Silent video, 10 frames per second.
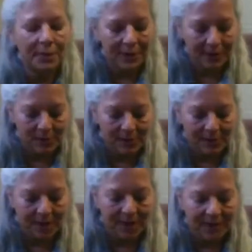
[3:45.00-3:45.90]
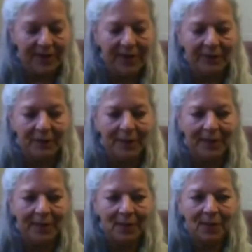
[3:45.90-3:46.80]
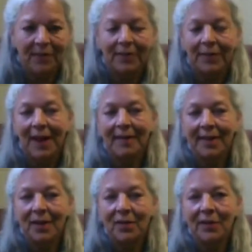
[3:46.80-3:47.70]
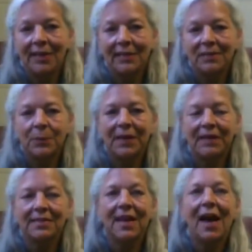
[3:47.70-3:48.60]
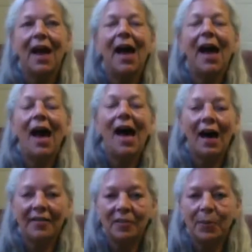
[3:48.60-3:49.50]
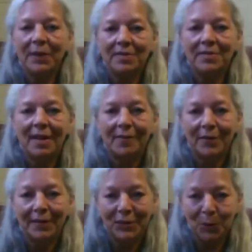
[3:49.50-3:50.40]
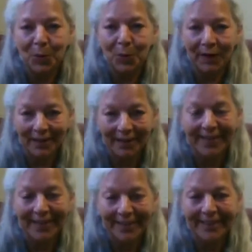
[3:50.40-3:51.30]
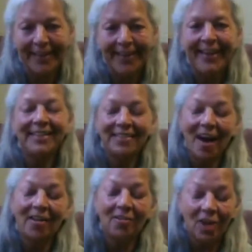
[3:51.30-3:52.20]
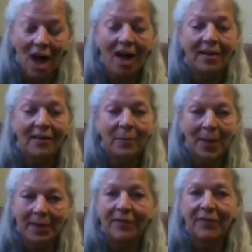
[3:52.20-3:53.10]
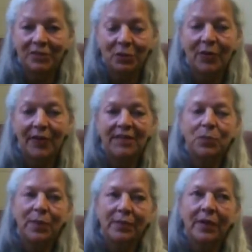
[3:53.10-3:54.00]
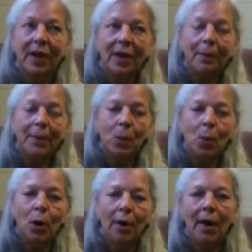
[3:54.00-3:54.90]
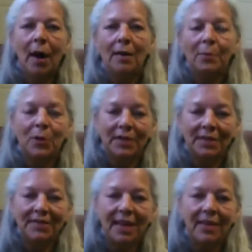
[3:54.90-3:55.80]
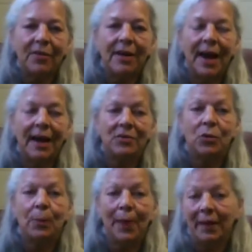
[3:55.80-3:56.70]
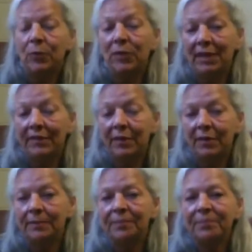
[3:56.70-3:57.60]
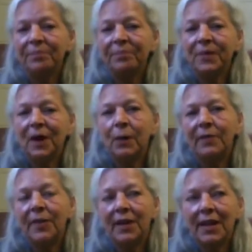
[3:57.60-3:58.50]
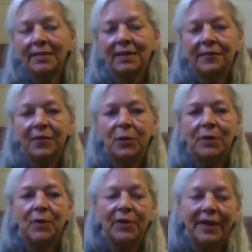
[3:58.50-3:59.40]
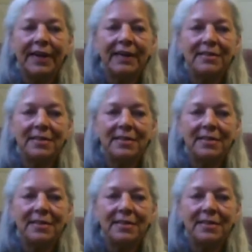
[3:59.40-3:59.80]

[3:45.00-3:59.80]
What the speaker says: it was kind of funny for me that you even had that on the list because I've been discovering turmeric lately. It's got a lot of beneficial things. We've been working on putting together a natural pain reliever, and we've collected a few ingredients,